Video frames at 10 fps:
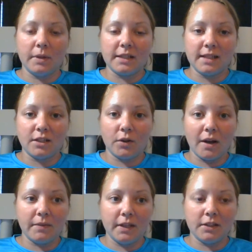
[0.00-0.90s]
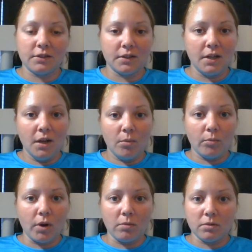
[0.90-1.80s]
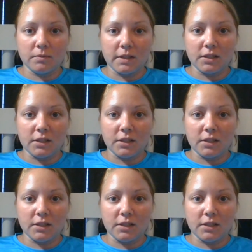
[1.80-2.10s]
because I don't have any other problems.